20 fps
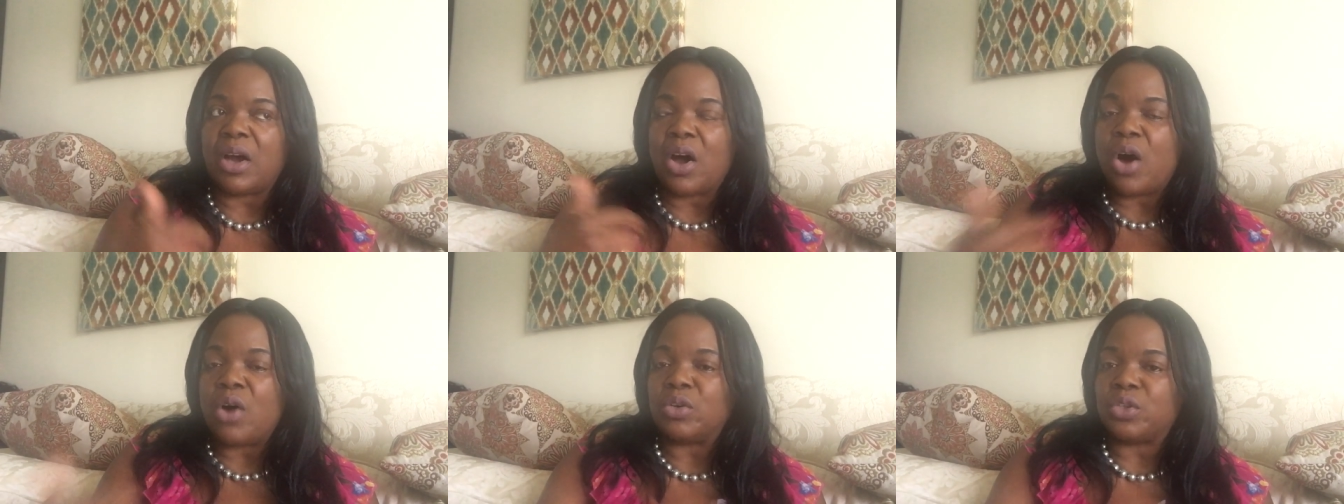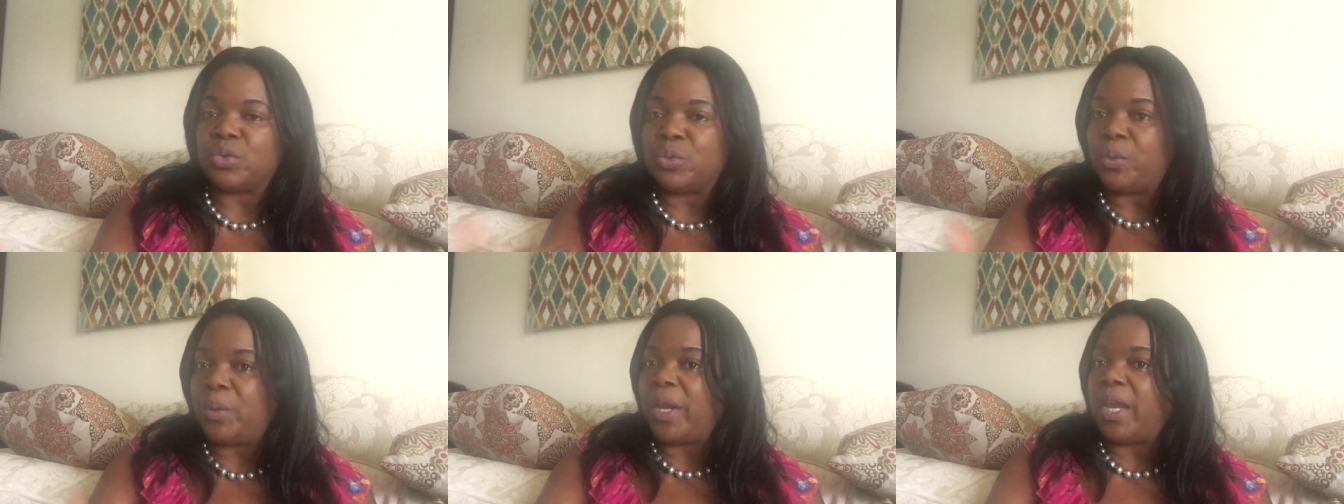
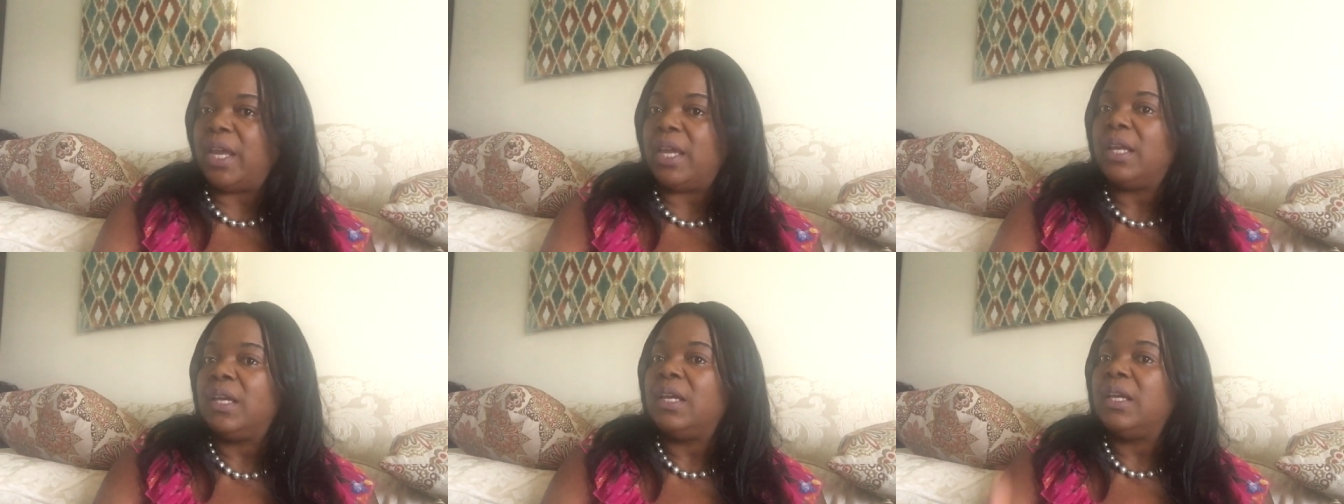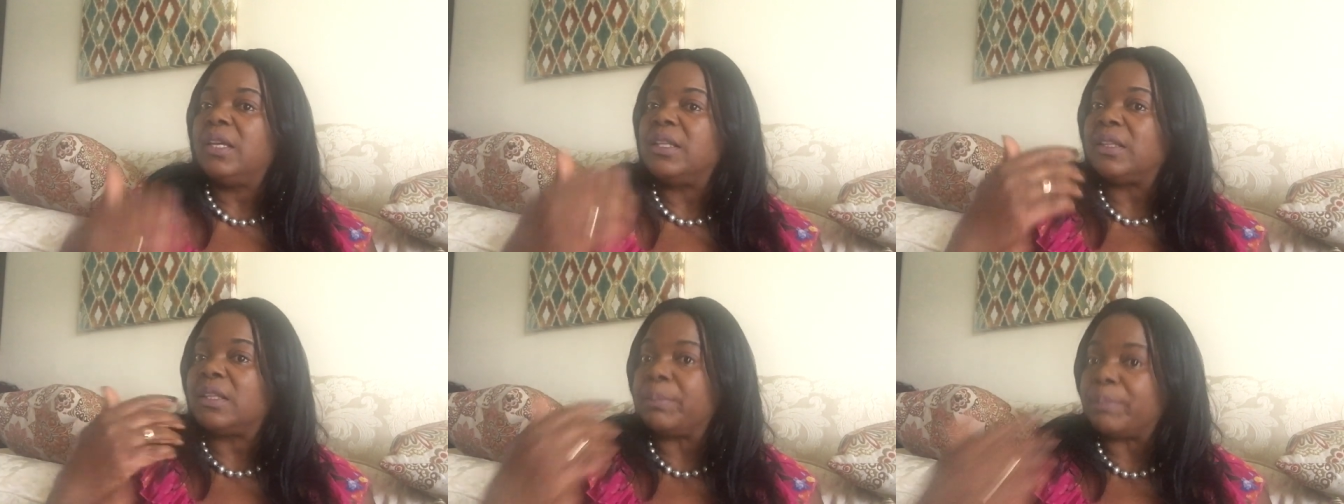outweigh
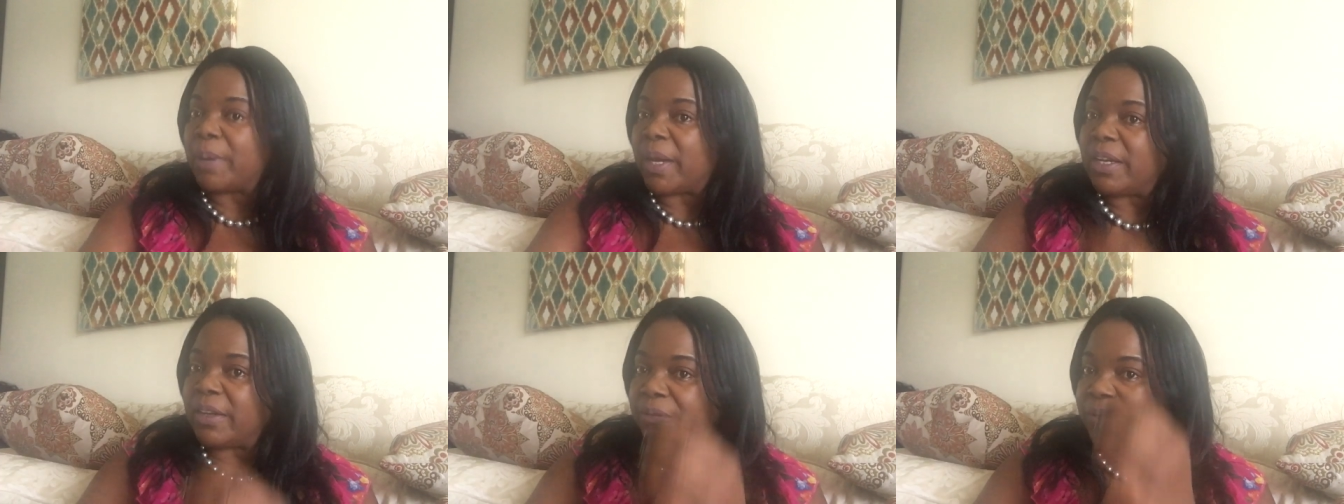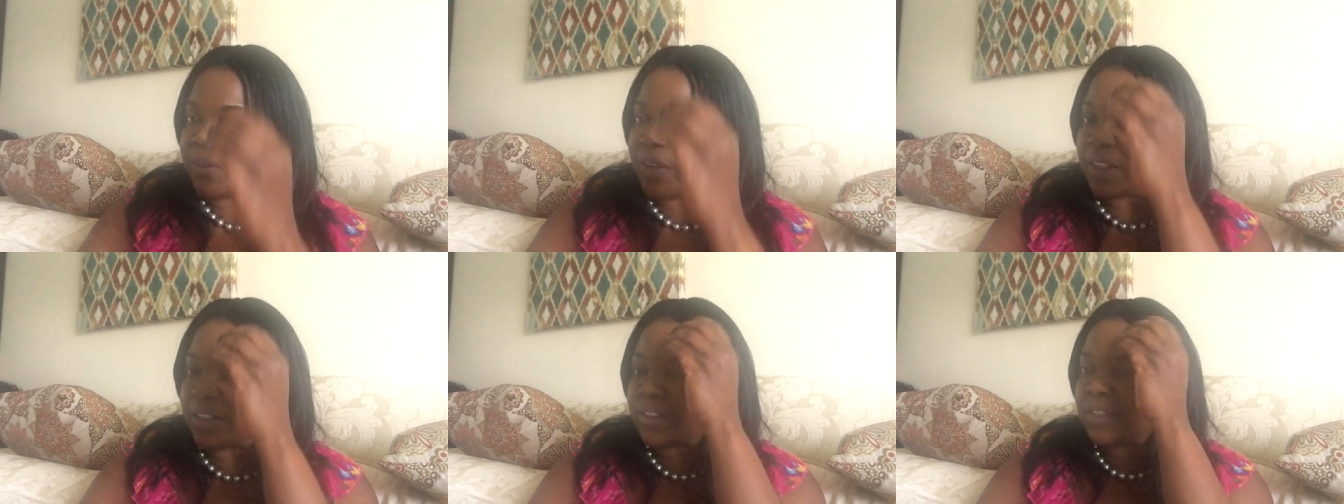the
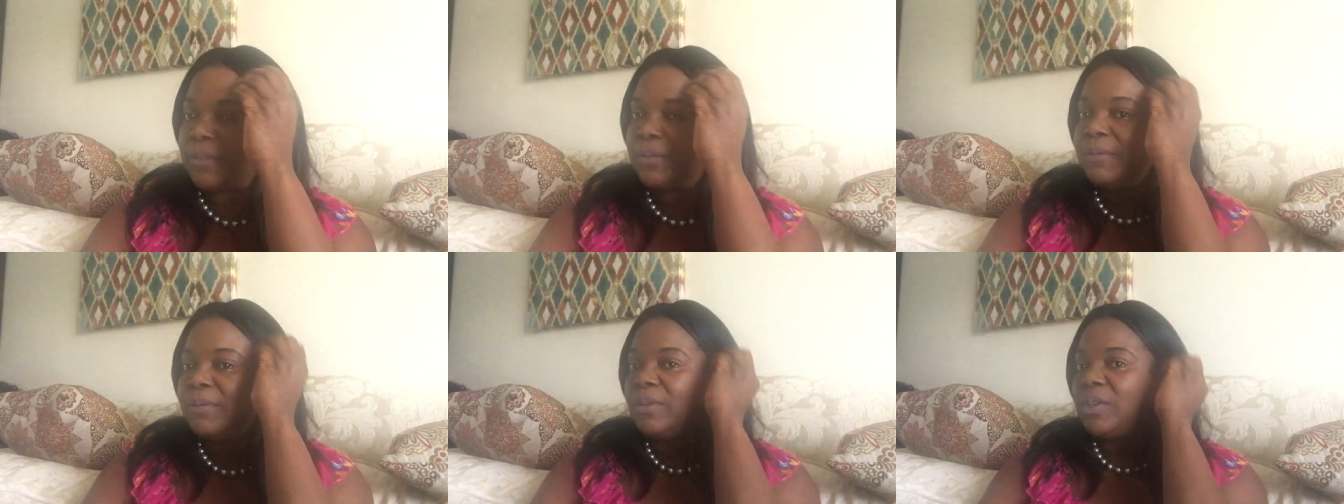benefit.